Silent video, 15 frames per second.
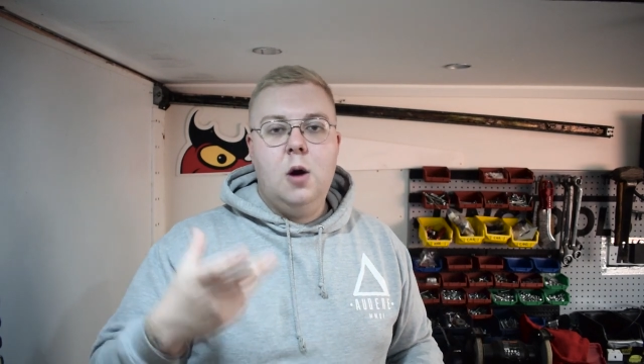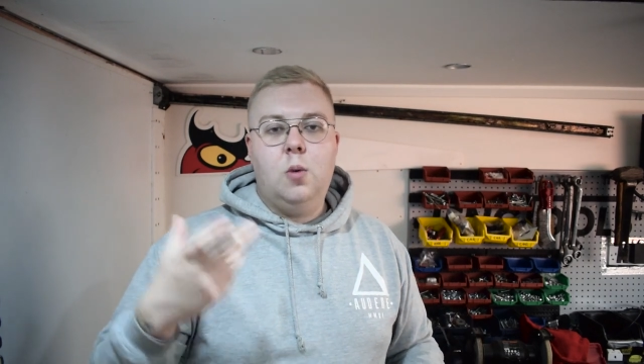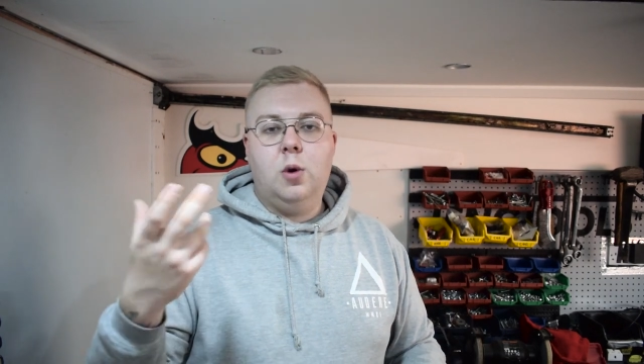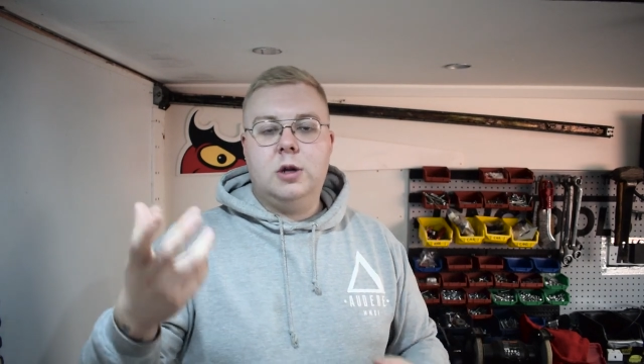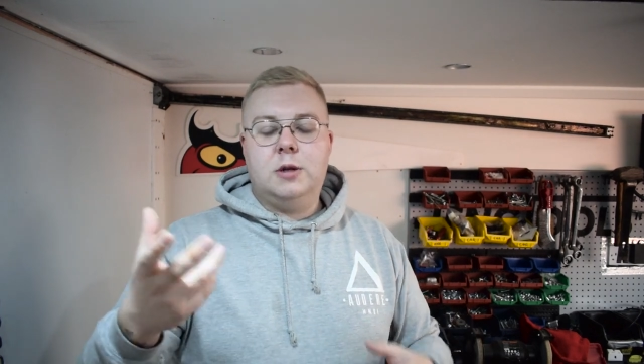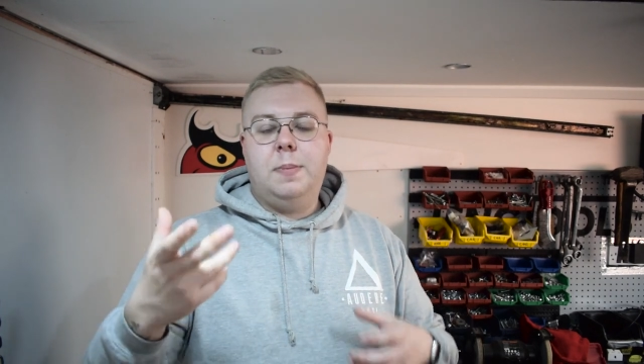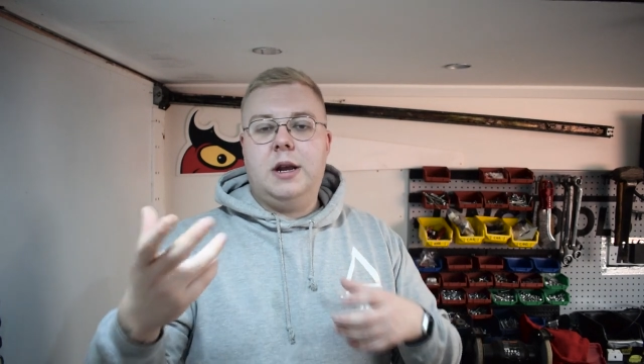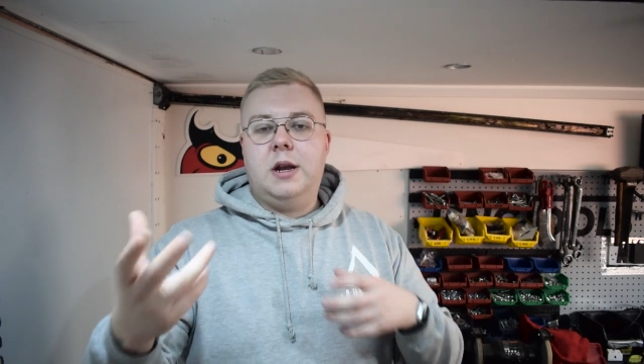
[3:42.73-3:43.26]

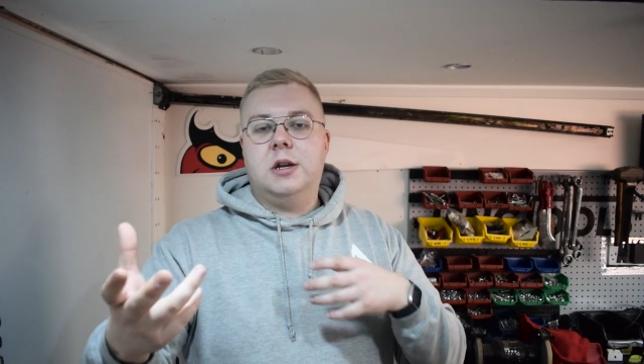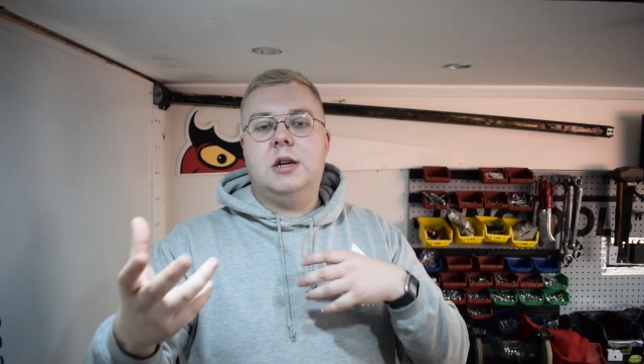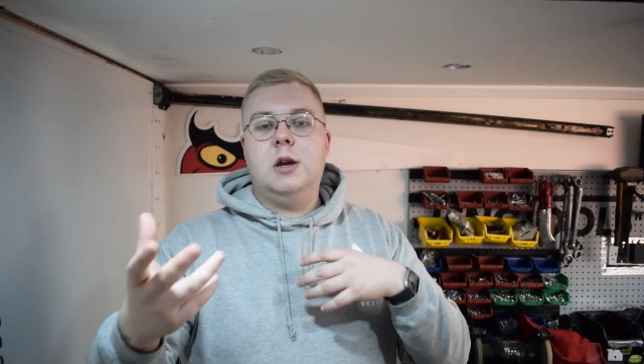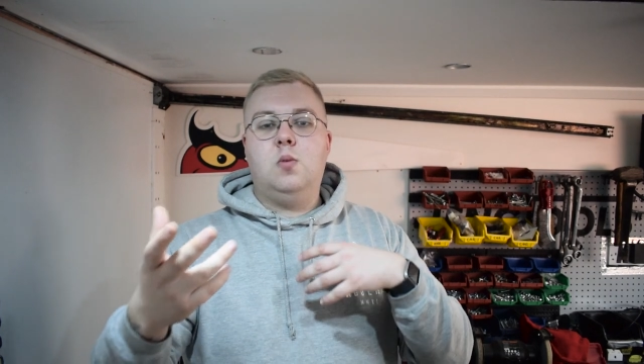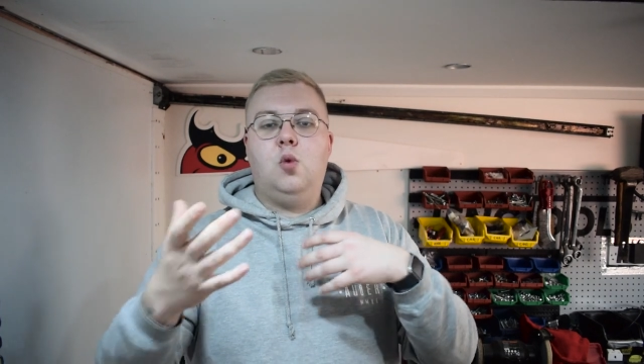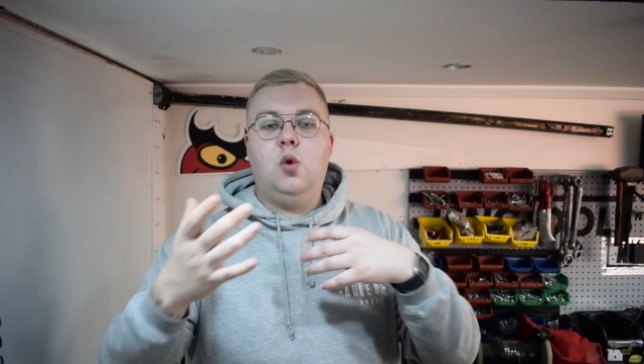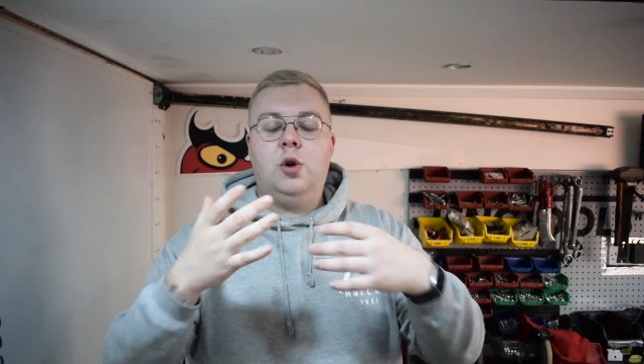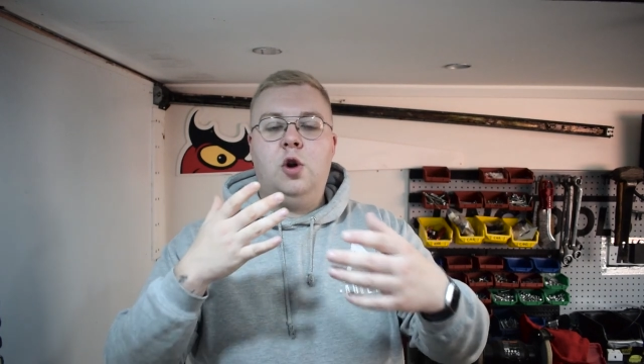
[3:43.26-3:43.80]
was because
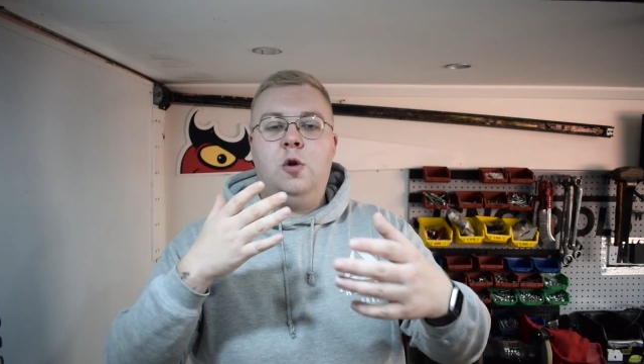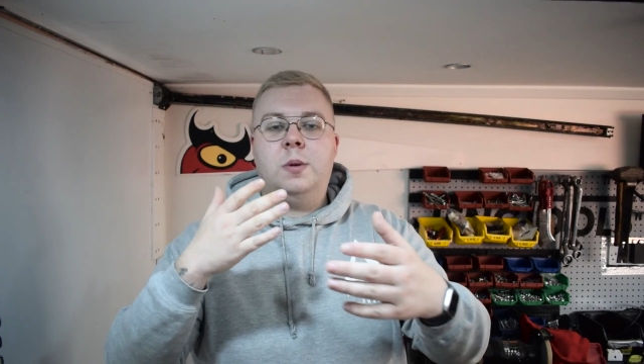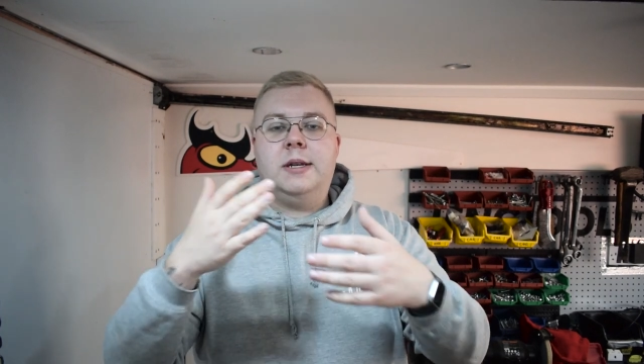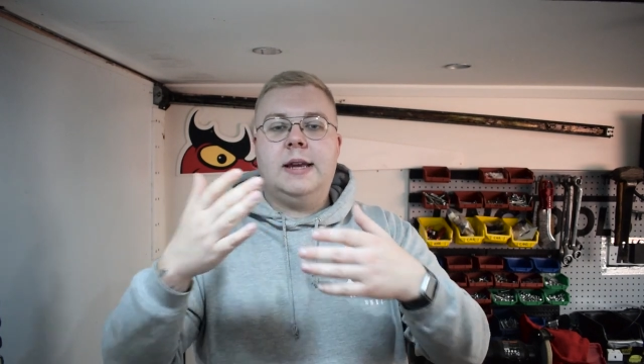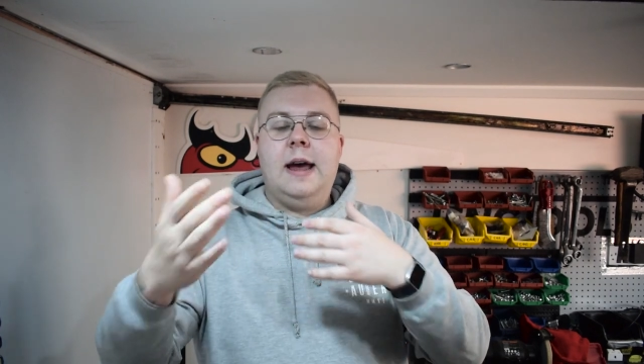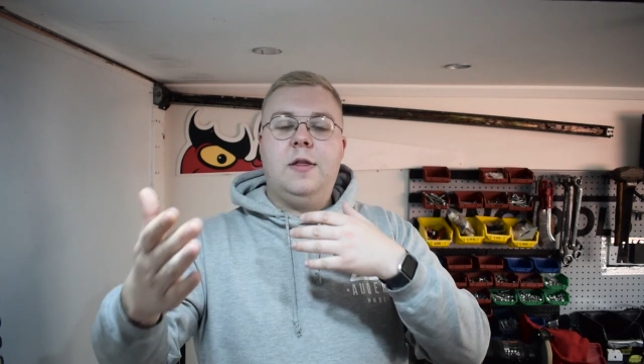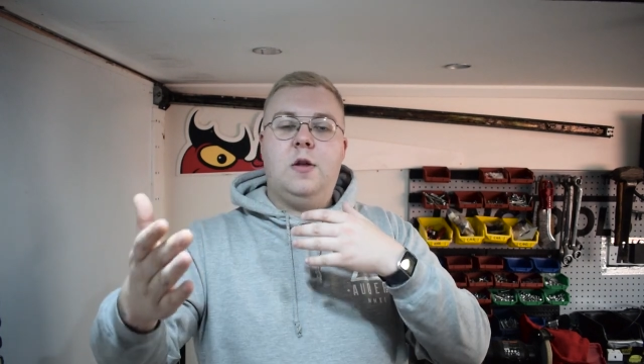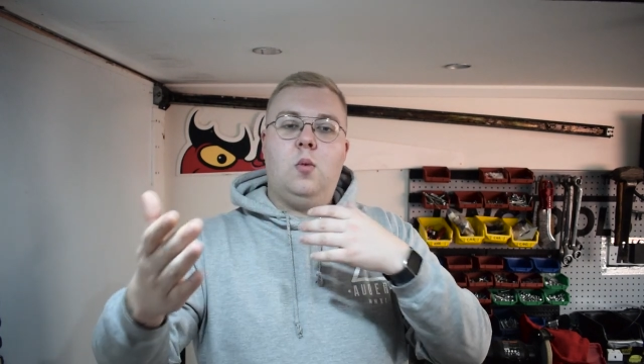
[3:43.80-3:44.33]
it would
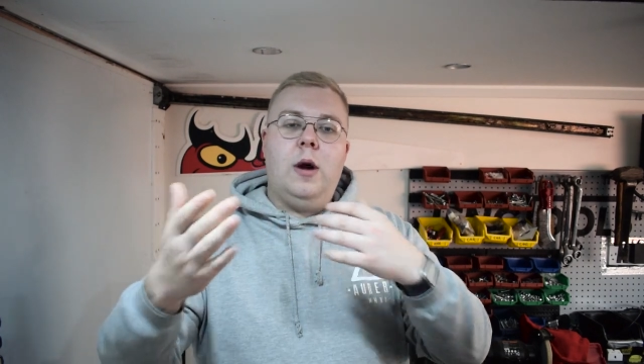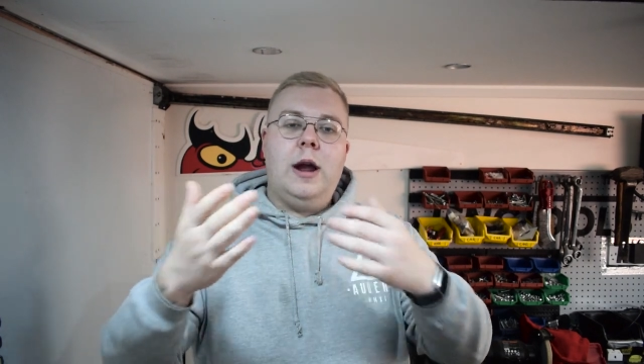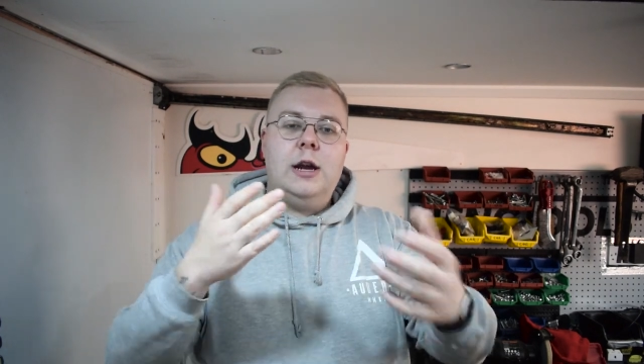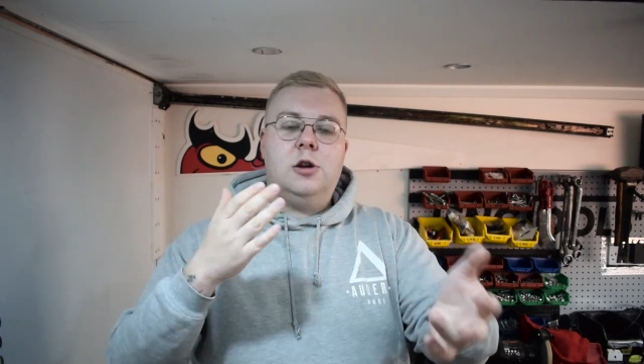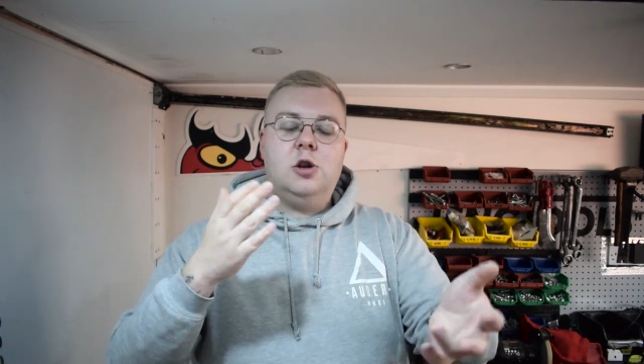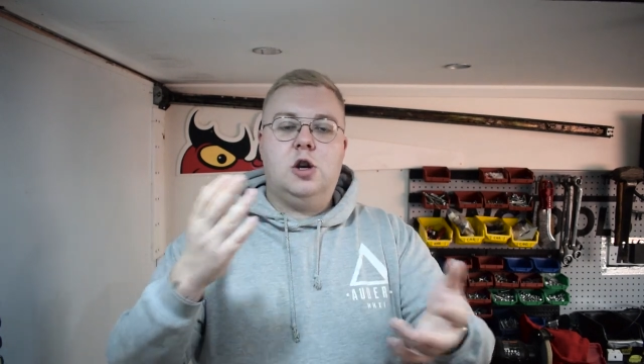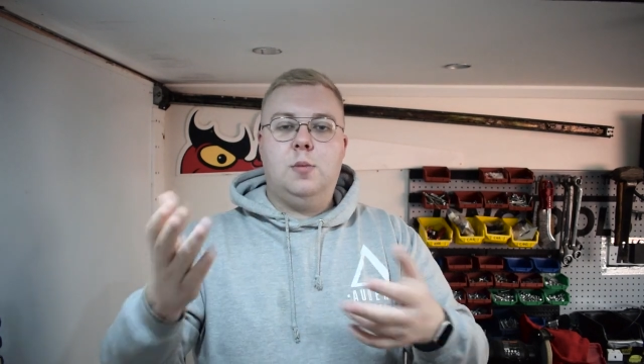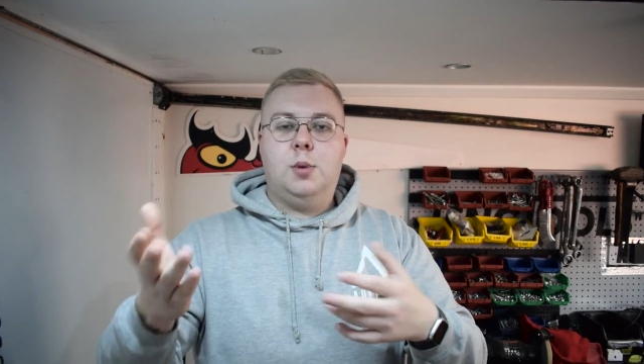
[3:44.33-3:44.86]
upset the
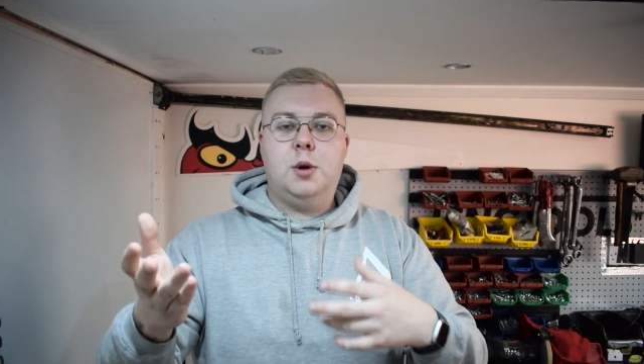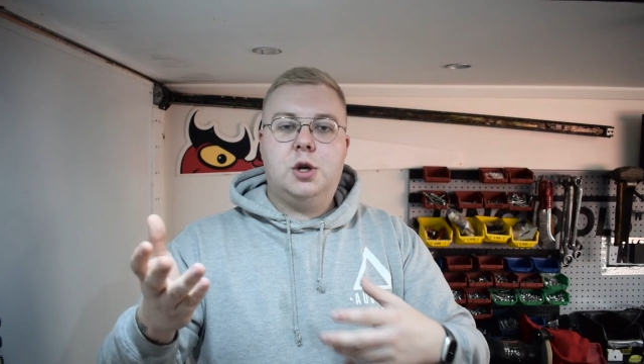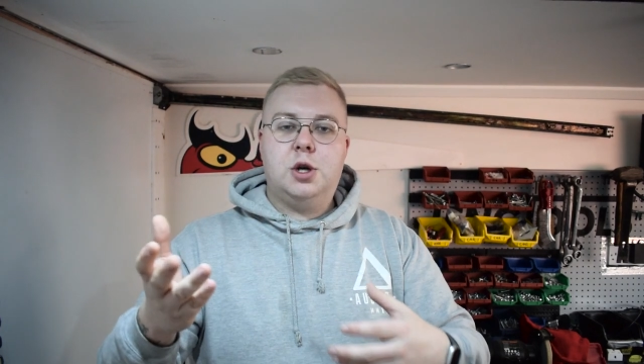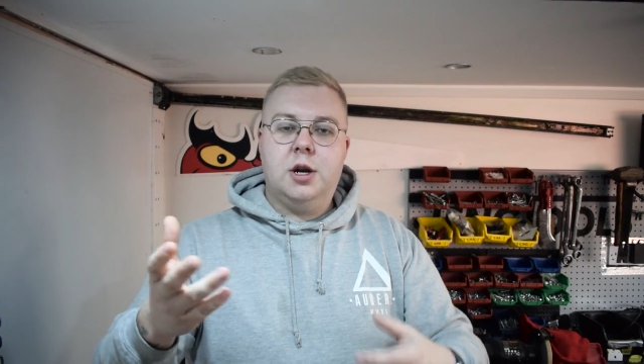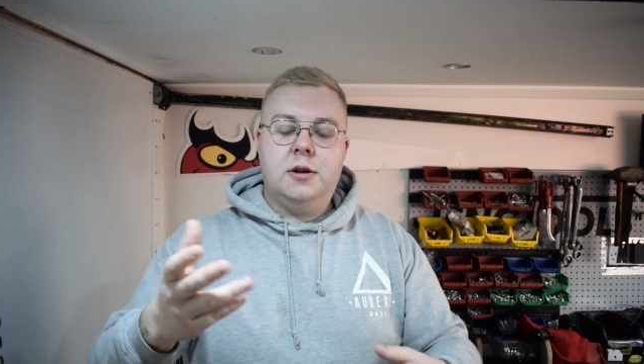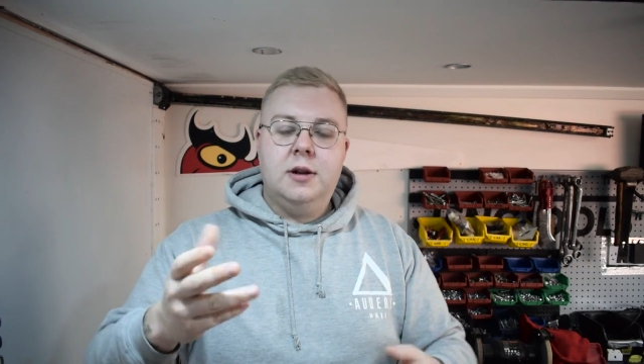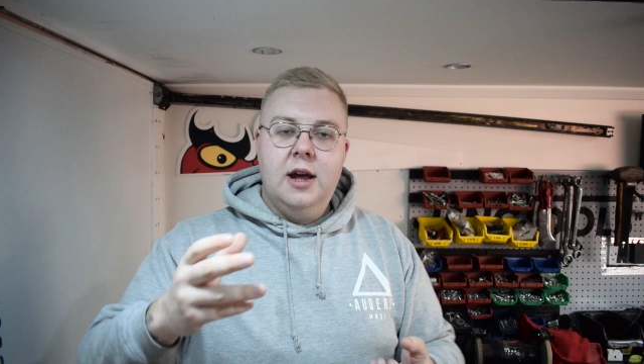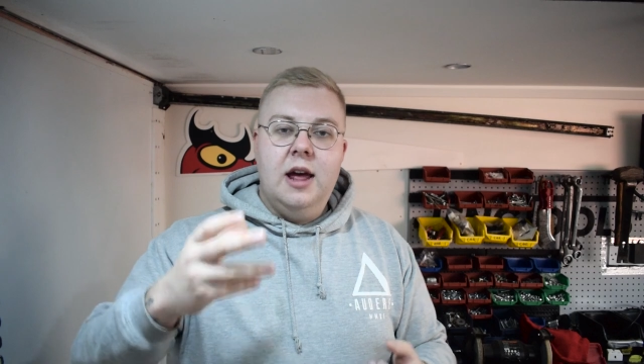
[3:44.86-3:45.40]
weight
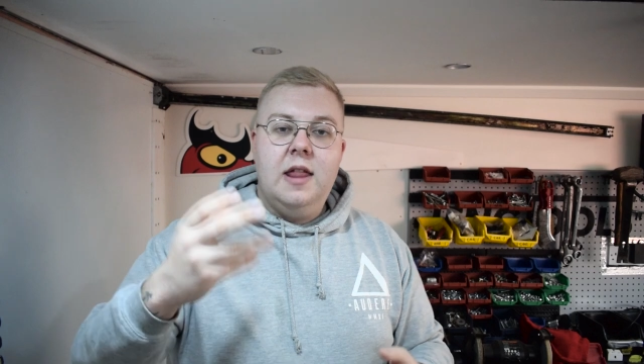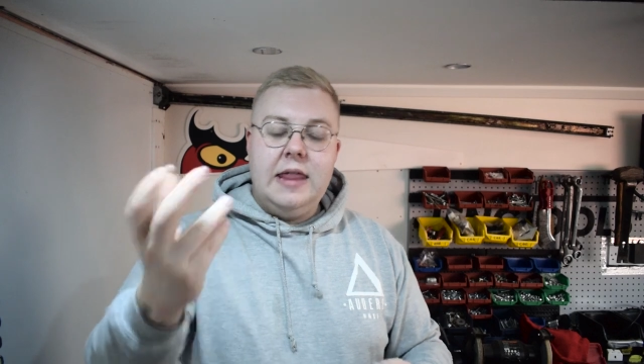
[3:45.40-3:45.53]
distribution,